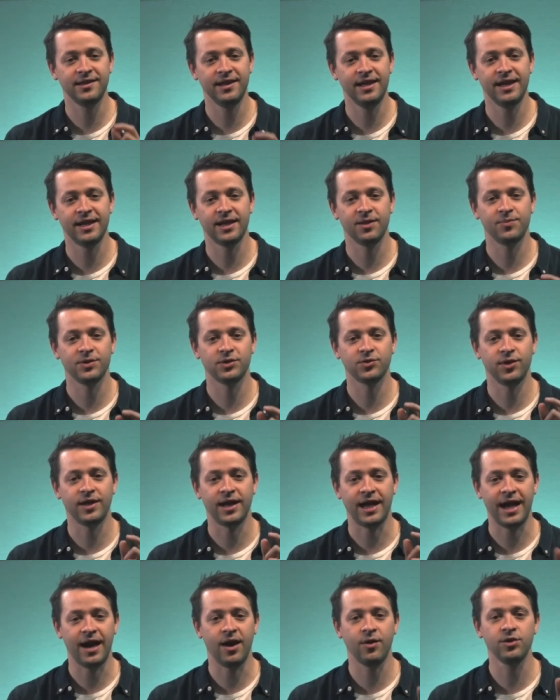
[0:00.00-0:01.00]
link between
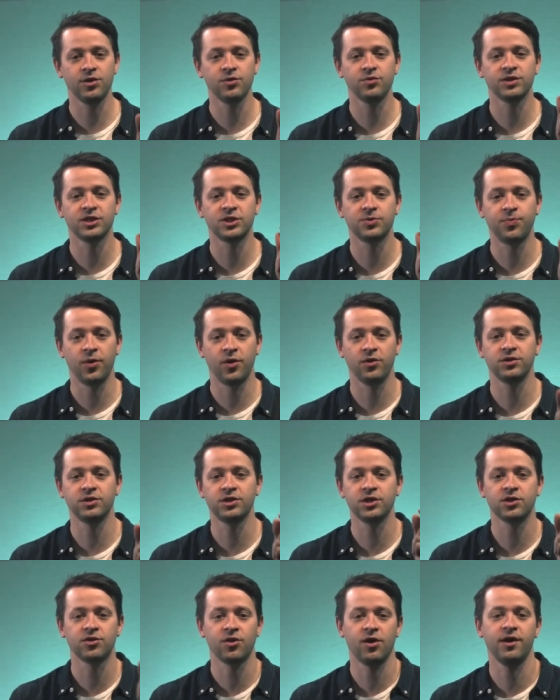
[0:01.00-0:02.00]
how you respond
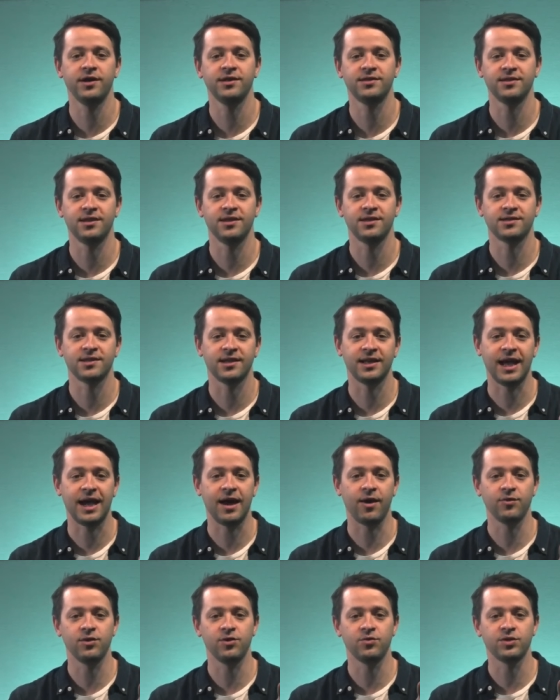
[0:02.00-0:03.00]
to crisis and
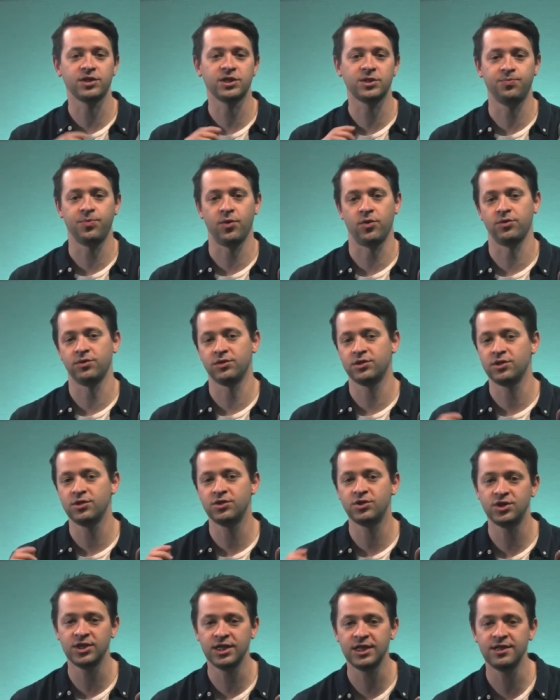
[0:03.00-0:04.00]
how you respond to
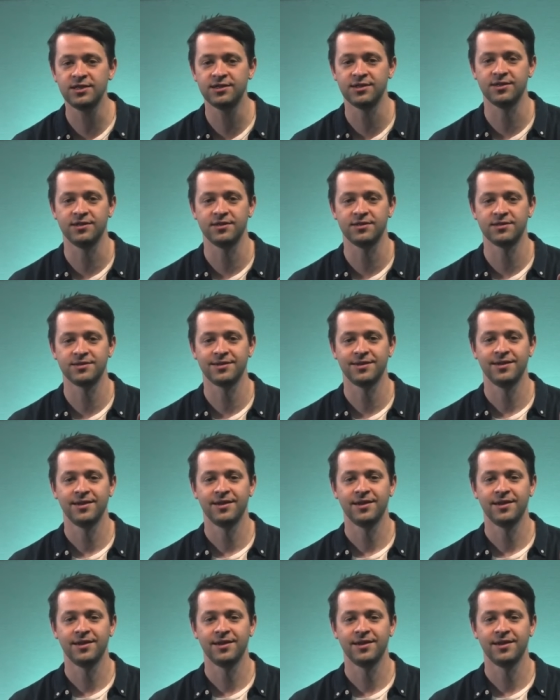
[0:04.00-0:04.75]
Jesus,